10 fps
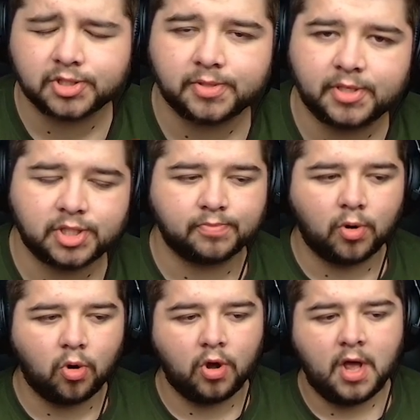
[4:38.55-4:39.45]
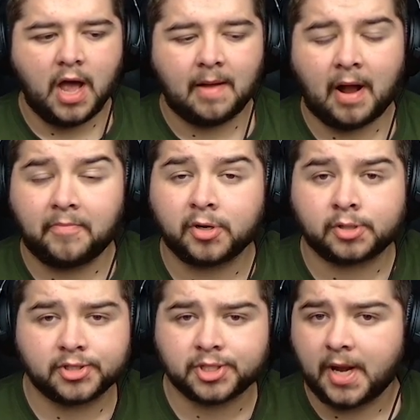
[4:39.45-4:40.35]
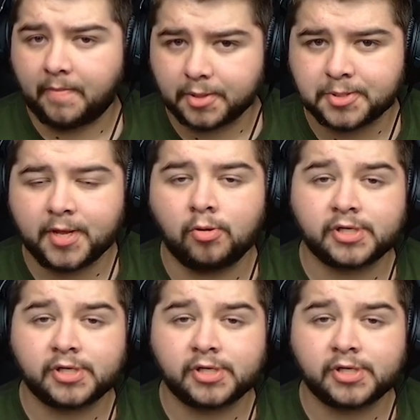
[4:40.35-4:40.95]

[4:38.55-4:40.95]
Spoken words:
and this is more about progressing up the field